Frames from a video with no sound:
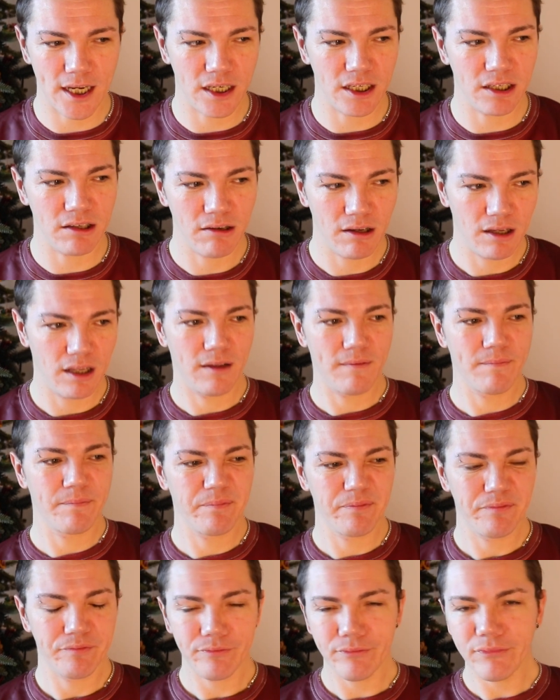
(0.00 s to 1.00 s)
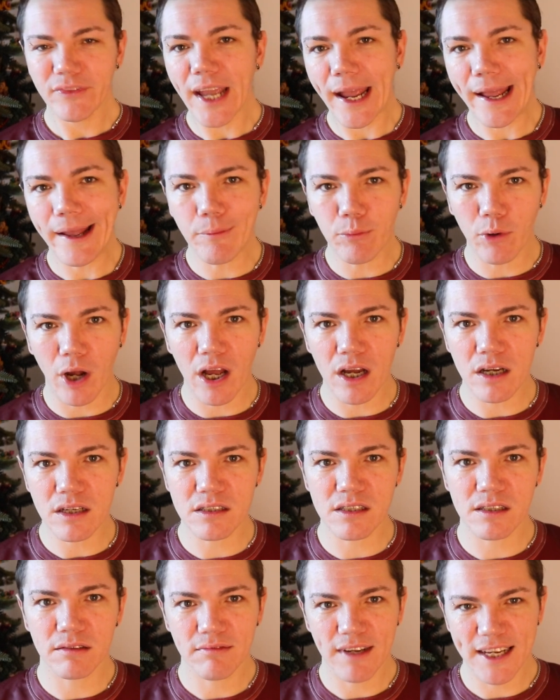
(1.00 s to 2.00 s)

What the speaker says: and yeah, it worked.